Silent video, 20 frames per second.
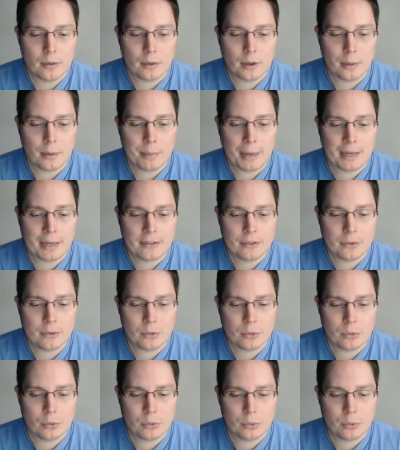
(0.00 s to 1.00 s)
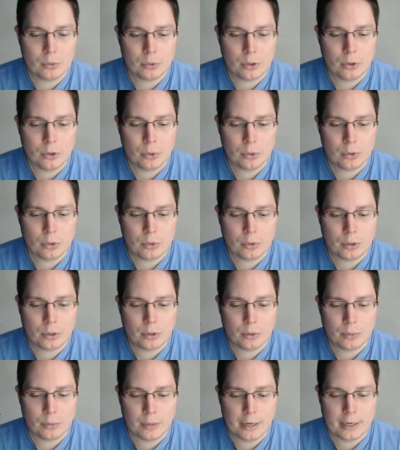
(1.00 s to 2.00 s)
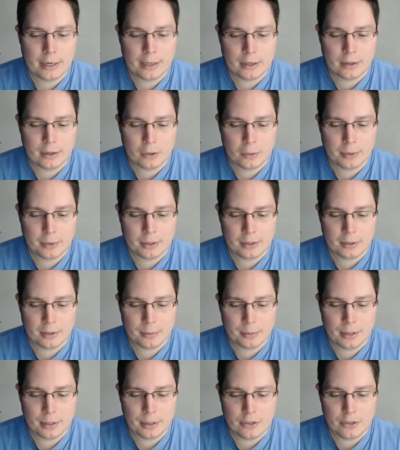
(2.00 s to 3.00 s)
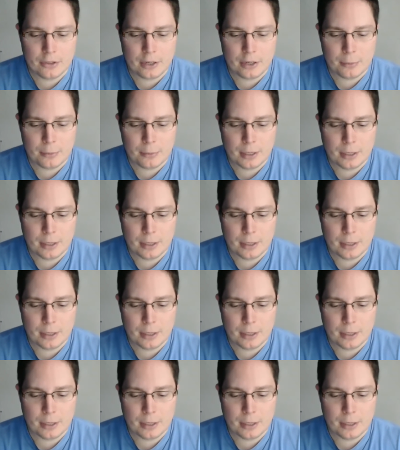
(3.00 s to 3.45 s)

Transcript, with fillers: back to your your writing in a little bit to completely change pace